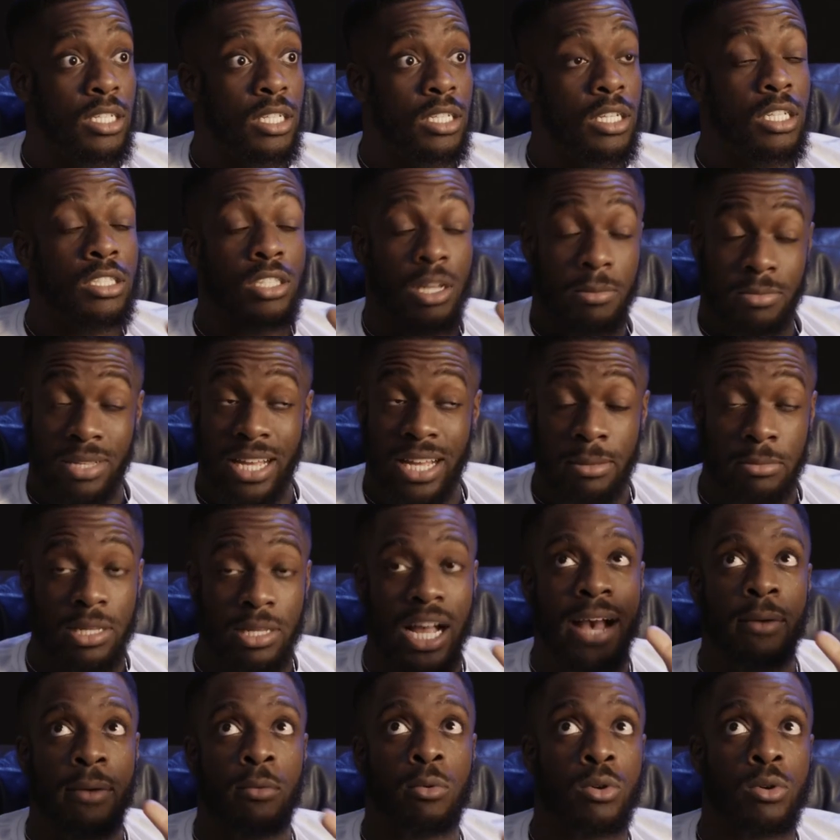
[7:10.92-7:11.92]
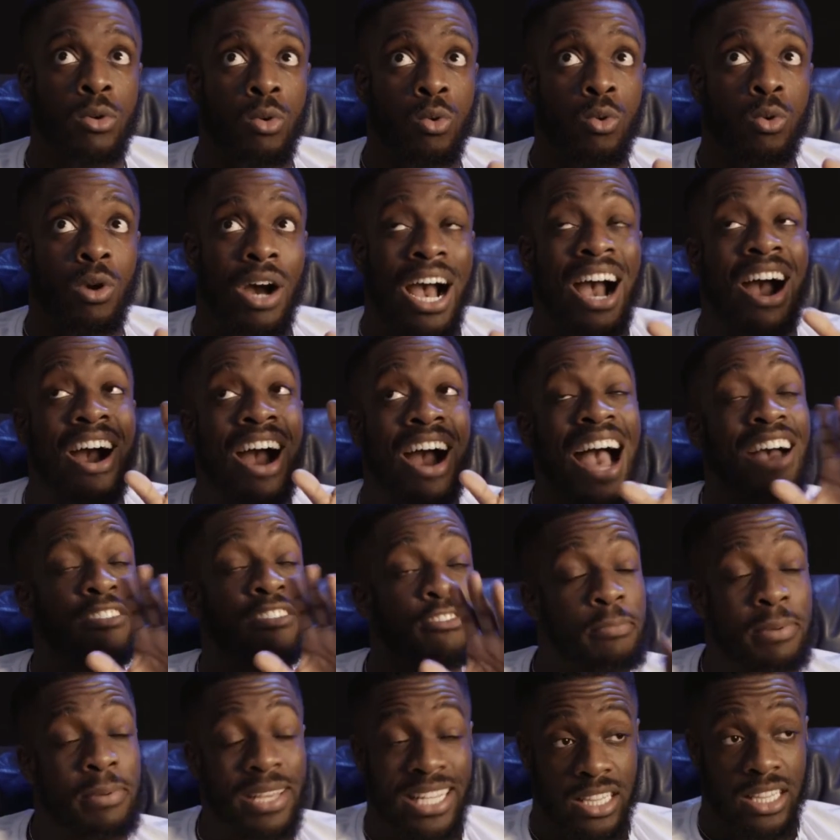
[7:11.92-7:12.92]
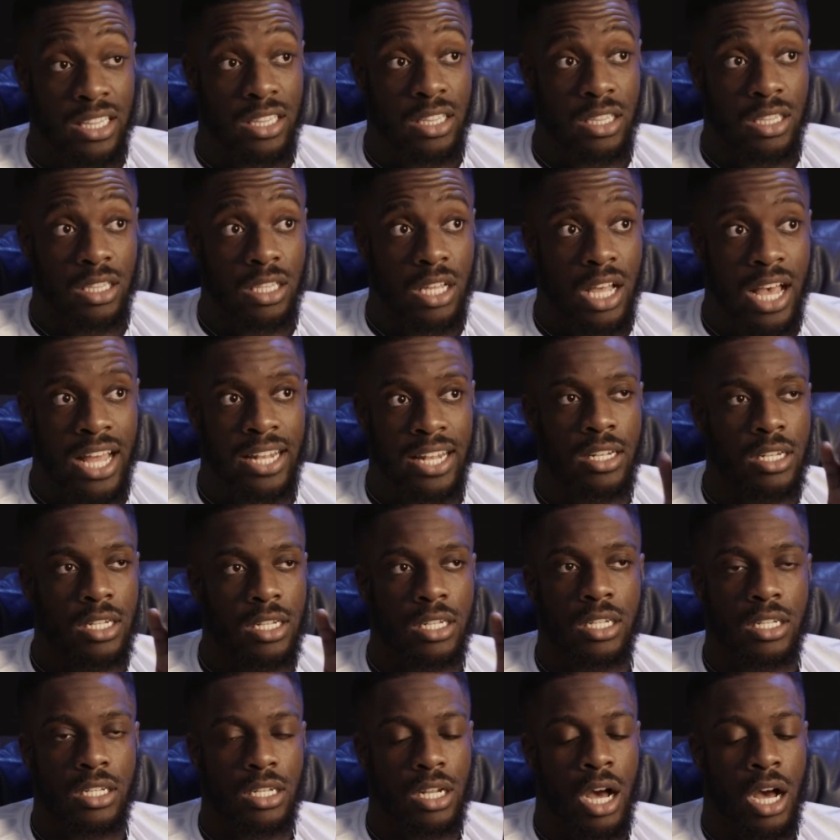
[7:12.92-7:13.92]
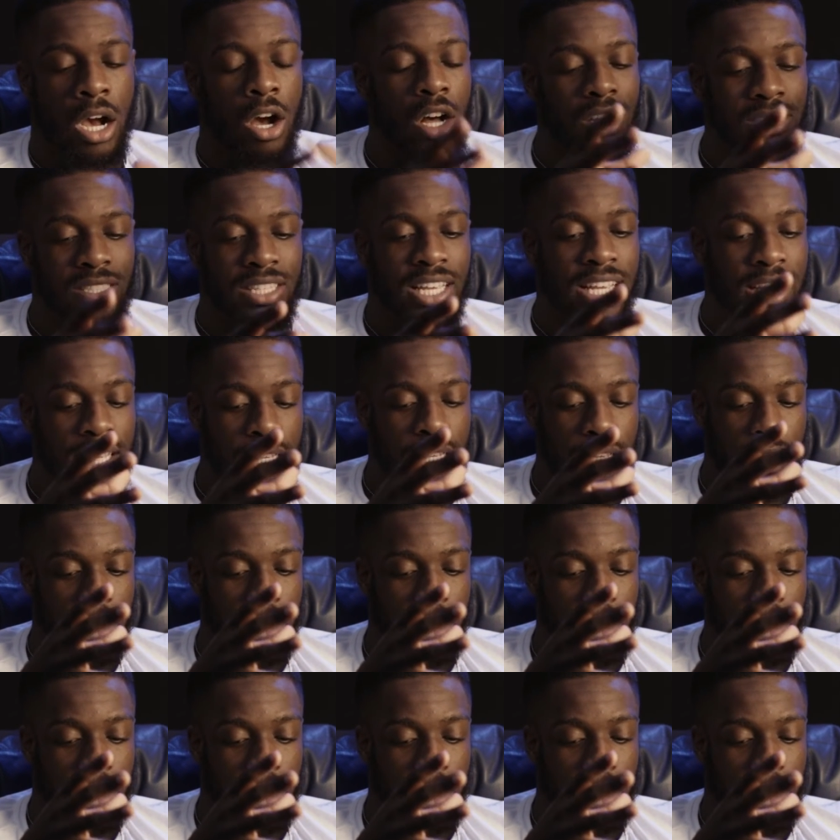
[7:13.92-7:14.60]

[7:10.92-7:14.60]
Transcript: Sometimes I have been, and I can't say...